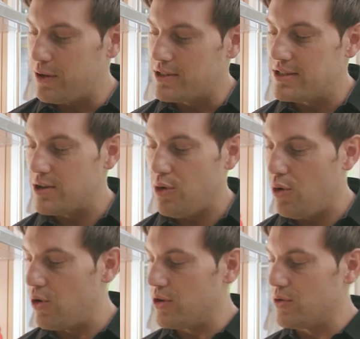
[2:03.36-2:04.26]
filters
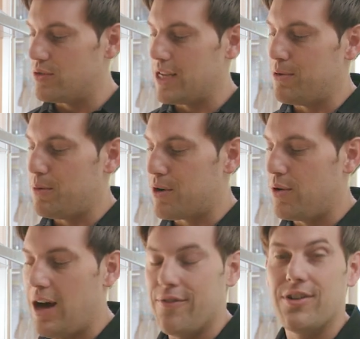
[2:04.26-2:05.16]
or your W
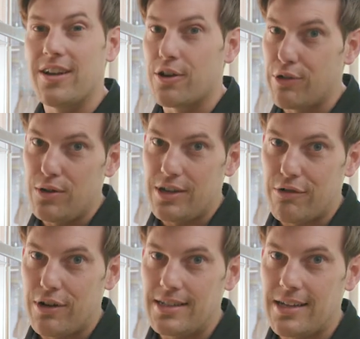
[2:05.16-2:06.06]
Pro oven and grill
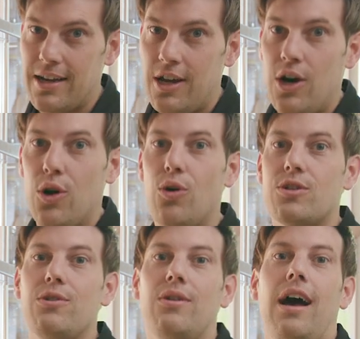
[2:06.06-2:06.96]
degreaser, or
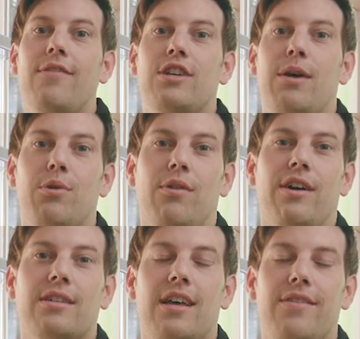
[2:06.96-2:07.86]
to live chat with one of
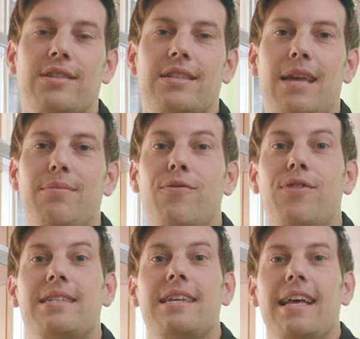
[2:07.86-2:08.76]
our service team,
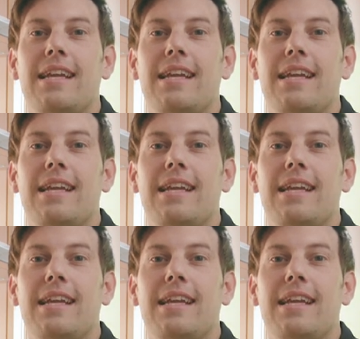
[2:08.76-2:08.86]
visit